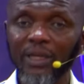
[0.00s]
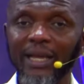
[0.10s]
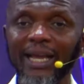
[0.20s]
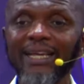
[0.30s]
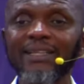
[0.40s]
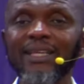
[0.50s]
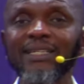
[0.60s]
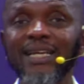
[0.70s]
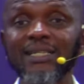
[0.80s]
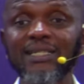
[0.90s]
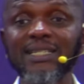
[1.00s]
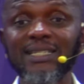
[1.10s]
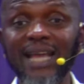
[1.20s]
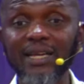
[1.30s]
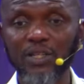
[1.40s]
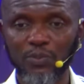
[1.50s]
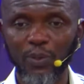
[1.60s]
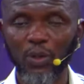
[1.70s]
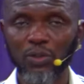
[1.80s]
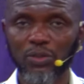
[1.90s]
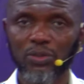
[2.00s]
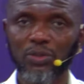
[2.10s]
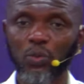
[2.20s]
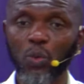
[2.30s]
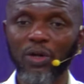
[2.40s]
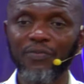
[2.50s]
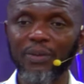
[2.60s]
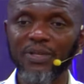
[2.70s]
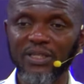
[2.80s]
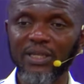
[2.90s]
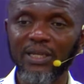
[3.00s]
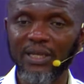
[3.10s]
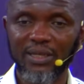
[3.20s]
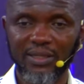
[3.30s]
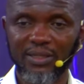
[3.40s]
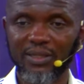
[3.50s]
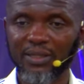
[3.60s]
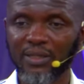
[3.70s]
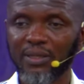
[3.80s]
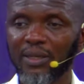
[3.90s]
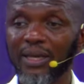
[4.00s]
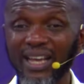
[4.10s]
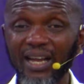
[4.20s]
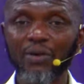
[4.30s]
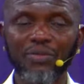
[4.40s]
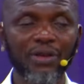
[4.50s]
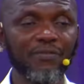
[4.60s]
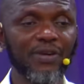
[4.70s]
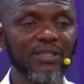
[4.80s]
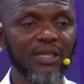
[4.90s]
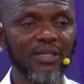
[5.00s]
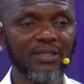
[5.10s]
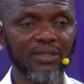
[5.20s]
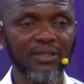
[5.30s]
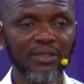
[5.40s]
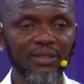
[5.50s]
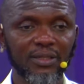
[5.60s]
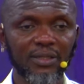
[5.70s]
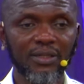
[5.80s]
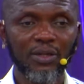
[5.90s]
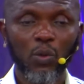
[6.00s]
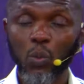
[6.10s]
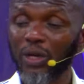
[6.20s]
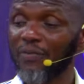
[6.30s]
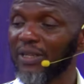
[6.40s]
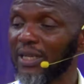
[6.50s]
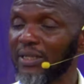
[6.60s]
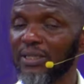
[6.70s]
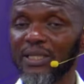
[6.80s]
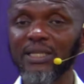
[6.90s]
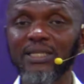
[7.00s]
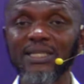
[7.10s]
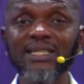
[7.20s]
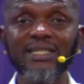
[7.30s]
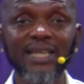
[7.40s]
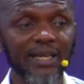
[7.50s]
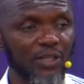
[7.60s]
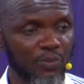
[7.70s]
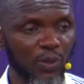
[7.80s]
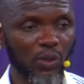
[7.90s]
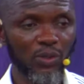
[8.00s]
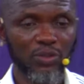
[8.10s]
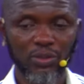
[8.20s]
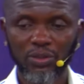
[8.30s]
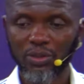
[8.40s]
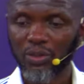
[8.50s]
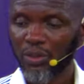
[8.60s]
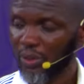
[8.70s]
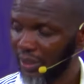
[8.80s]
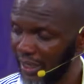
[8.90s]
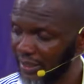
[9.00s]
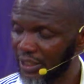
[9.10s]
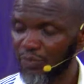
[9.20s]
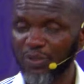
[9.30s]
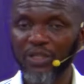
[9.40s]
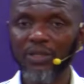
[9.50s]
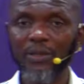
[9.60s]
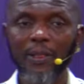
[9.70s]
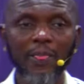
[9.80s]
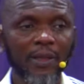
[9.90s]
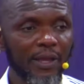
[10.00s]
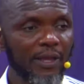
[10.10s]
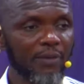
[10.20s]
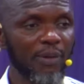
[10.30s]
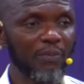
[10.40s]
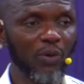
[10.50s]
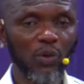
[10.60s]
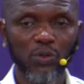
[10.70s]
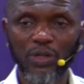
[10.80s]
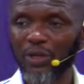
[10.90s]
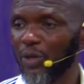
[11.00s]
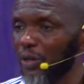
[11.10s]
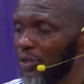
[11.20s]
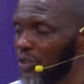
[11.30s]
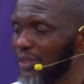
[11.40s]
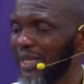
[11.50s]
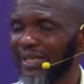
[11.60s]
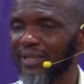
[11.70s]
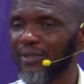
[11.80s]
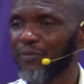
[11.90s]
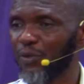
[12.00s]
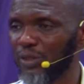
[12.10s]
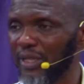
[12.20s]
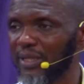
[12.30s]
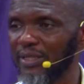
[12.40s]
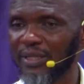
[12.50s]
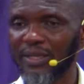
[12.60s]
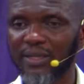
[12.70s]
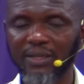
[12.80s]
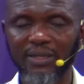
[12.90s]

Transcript: Anything that is inside his blood, one of them is healing health, and vitality. Whatever that is, is inside his blood, let it be in my blood. You're not just taking for taking sake.